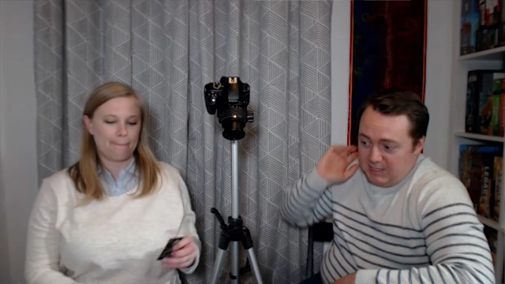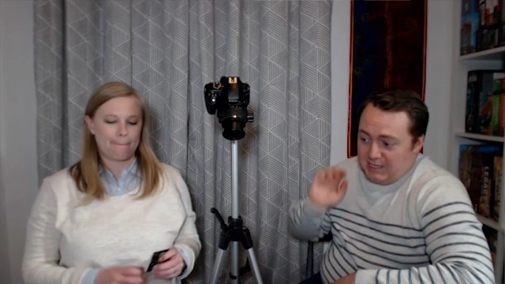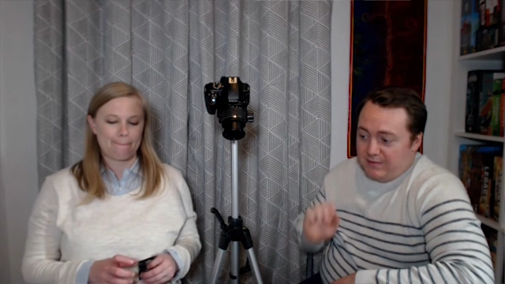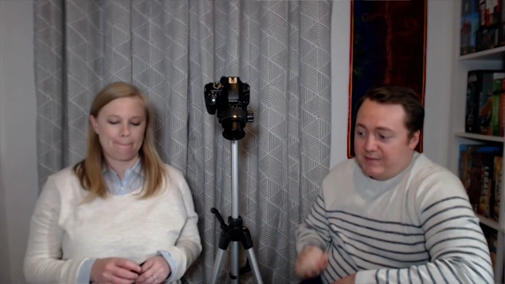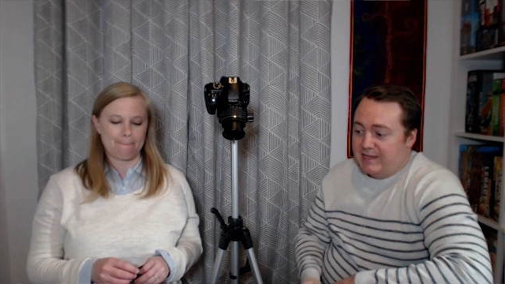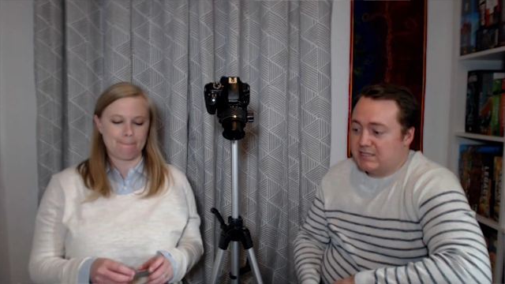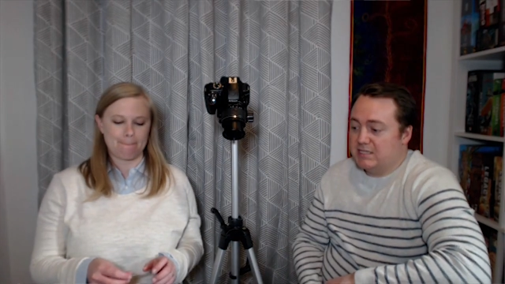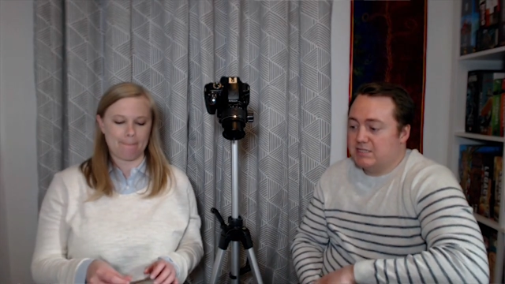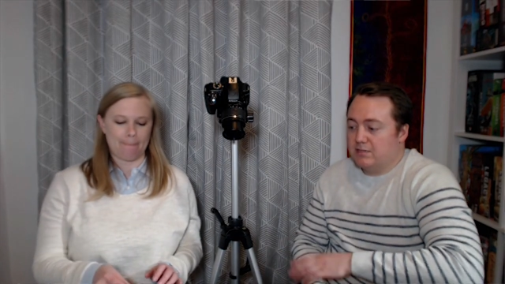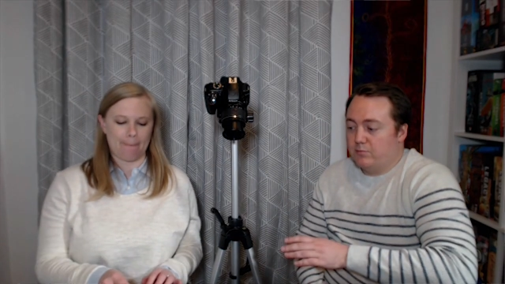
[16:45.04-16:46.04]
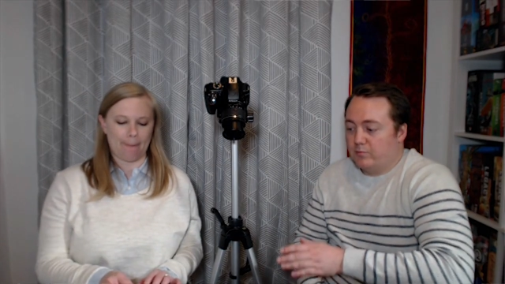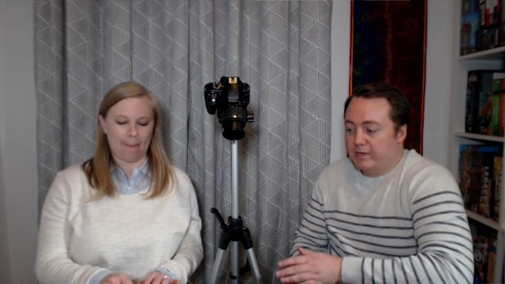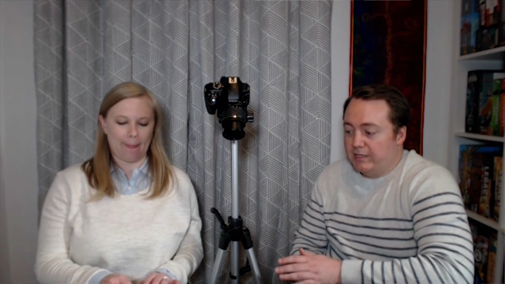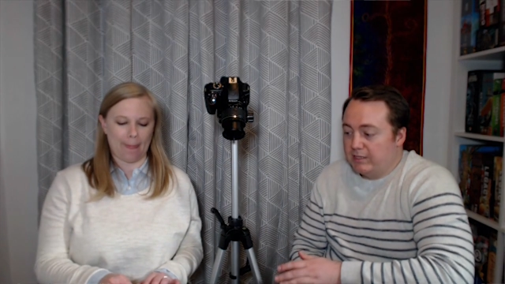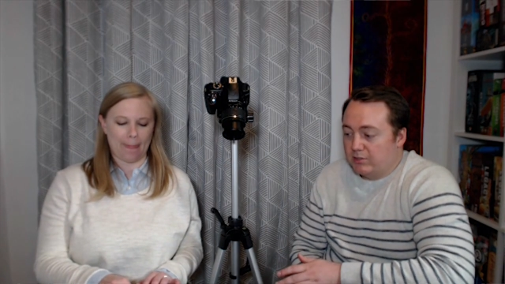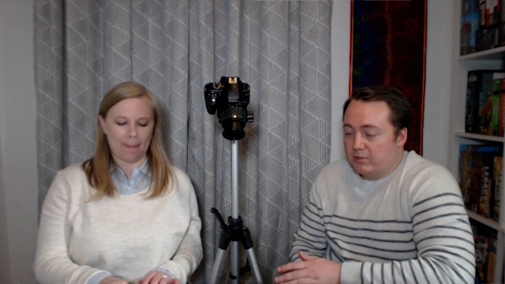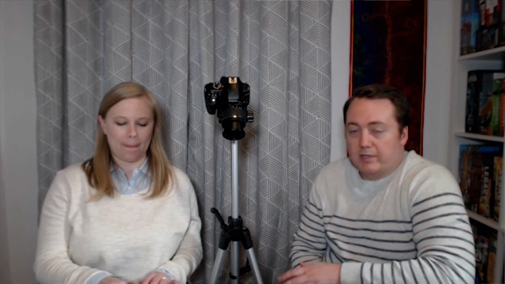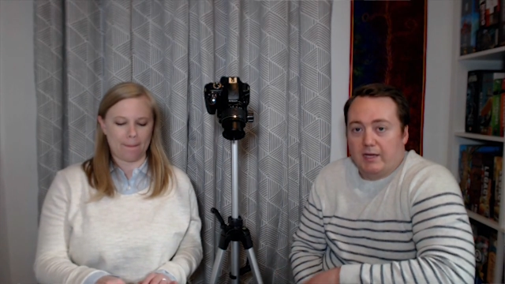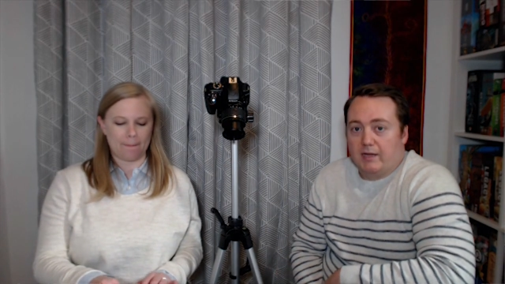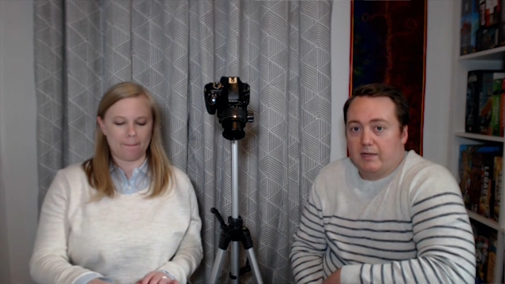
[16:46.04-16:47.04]
Speaker 1: this is a really good
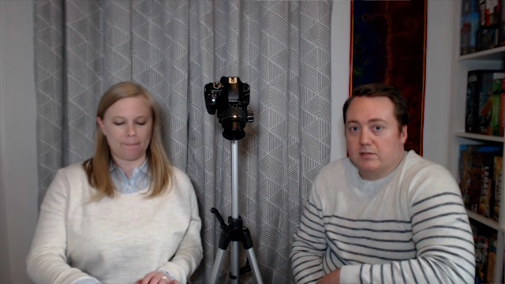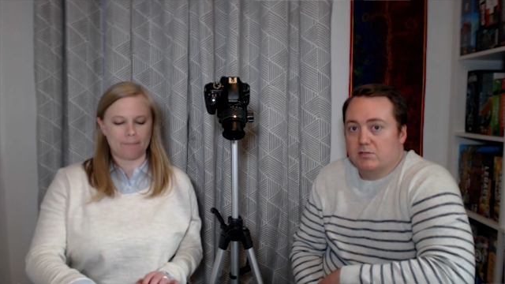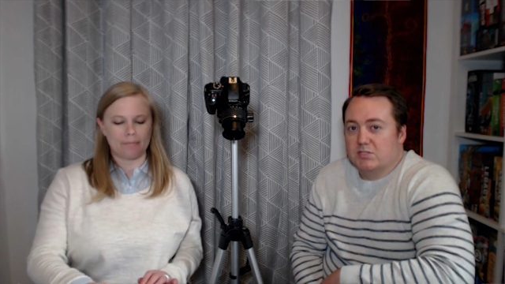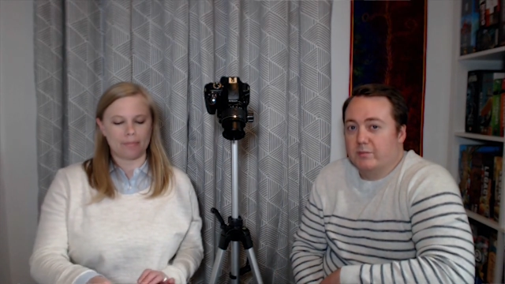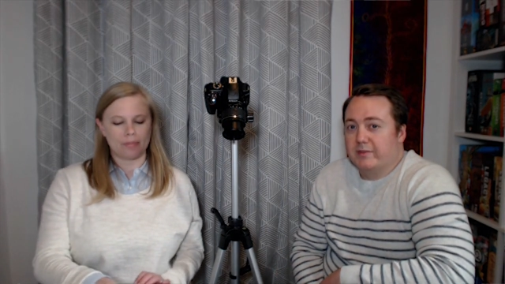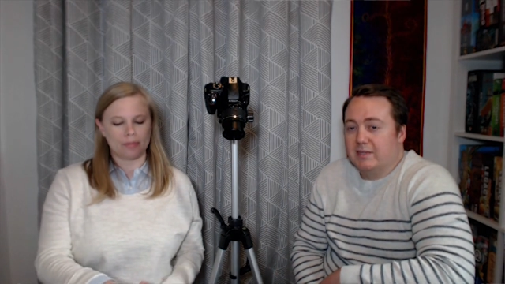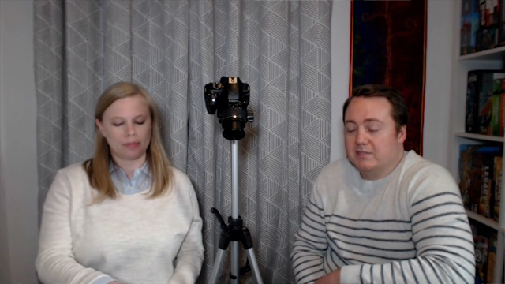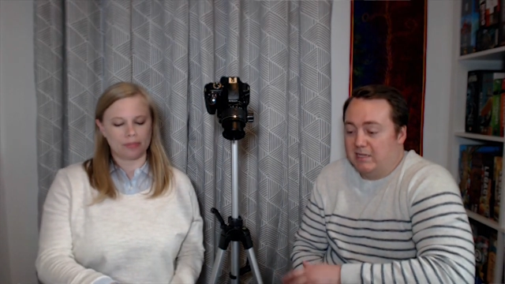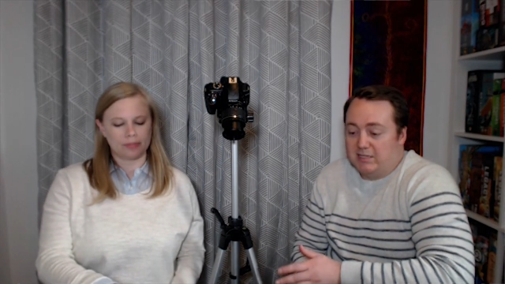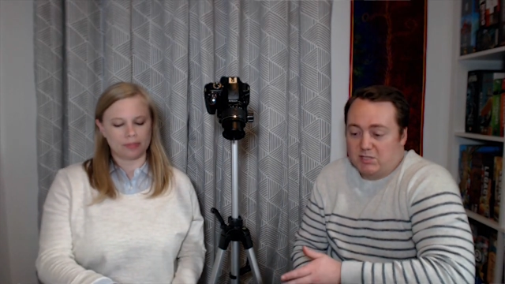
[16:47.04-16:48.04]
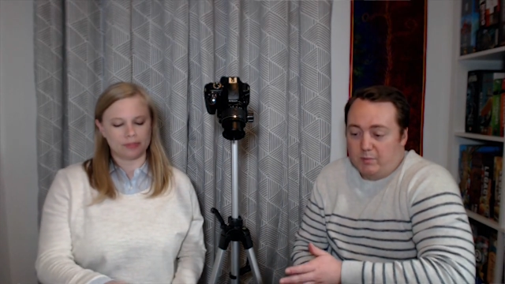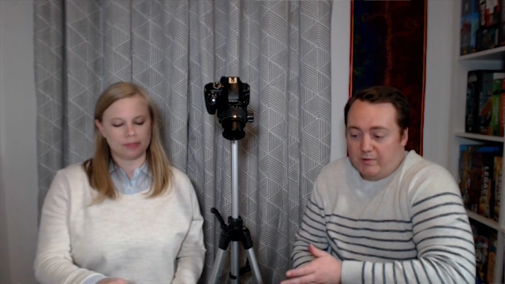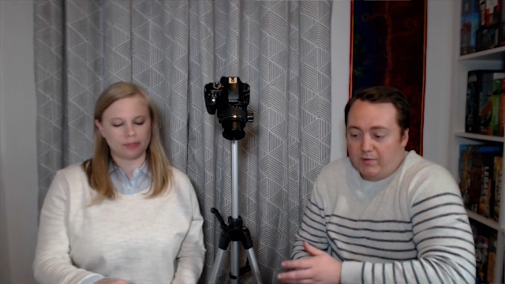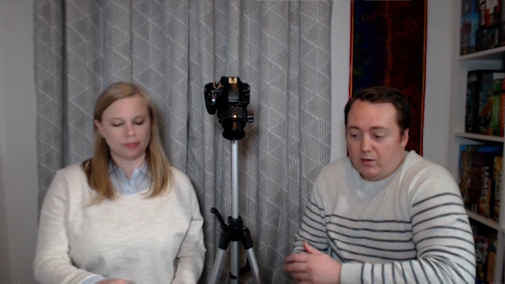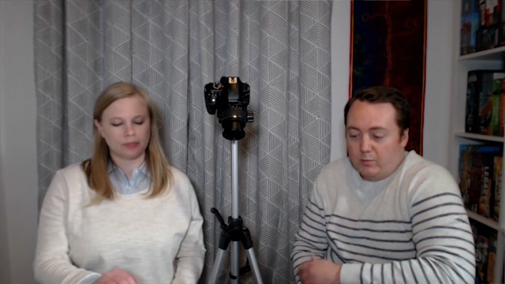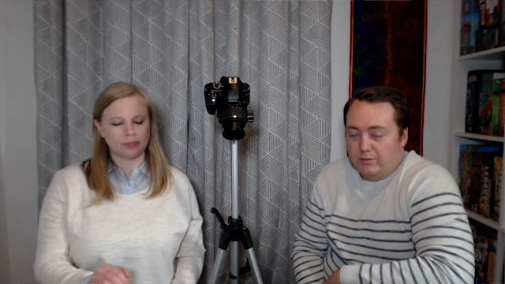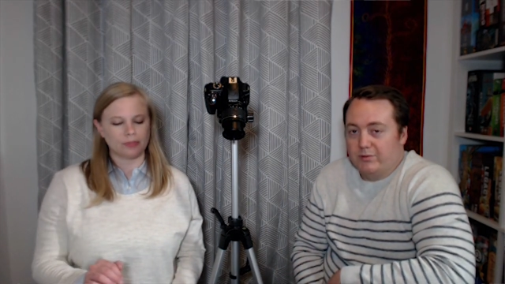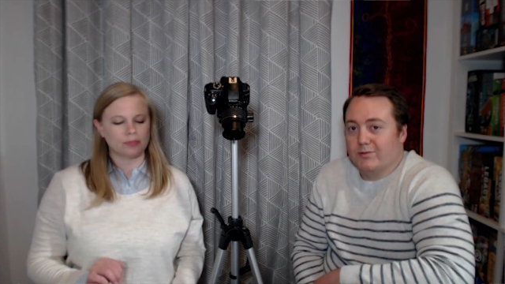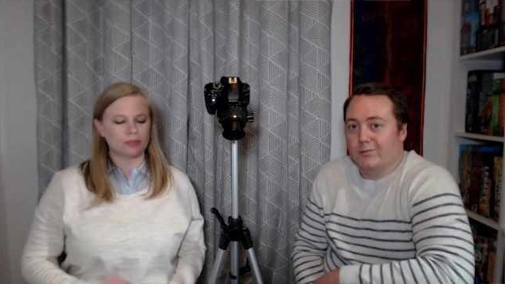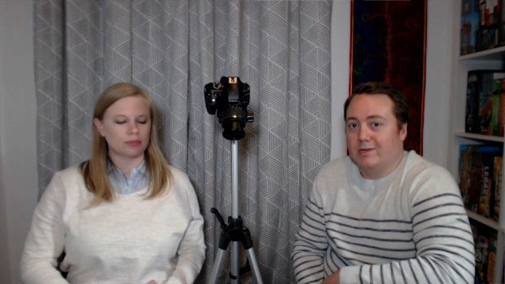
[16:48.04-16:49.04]
card because some things like you saw before will do
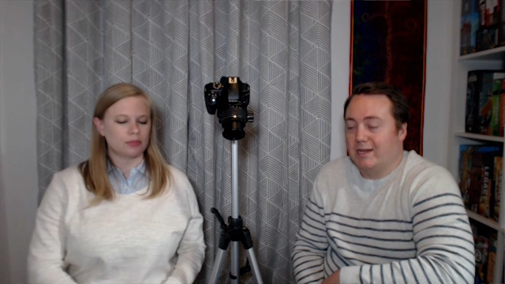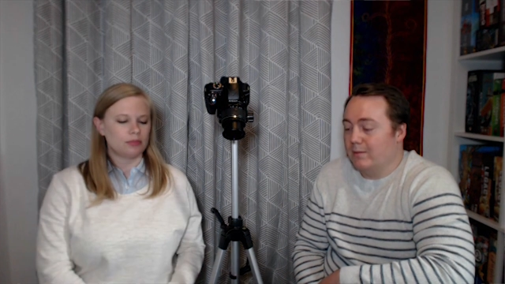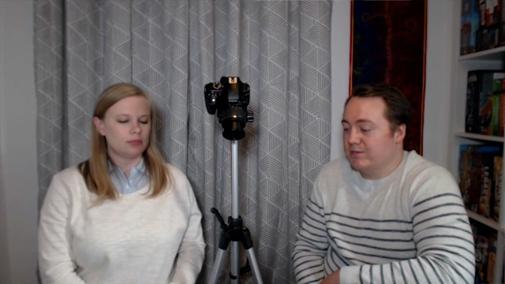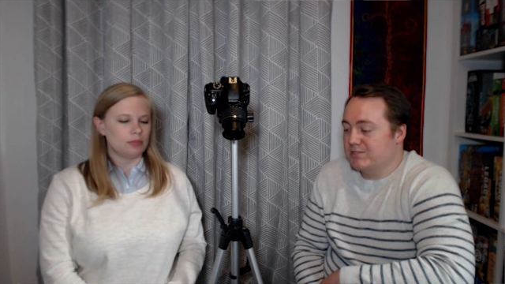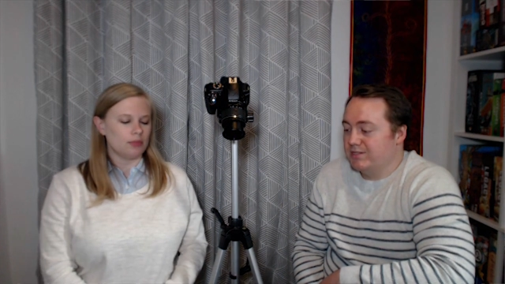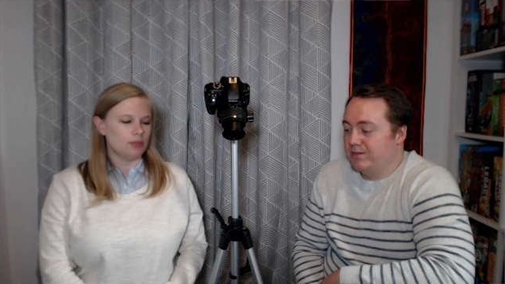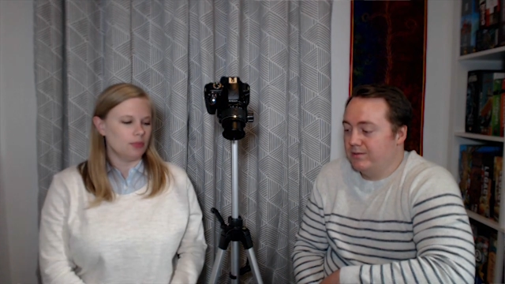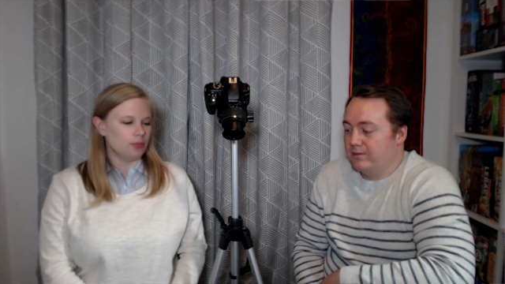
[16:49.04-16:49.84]
three damage to you.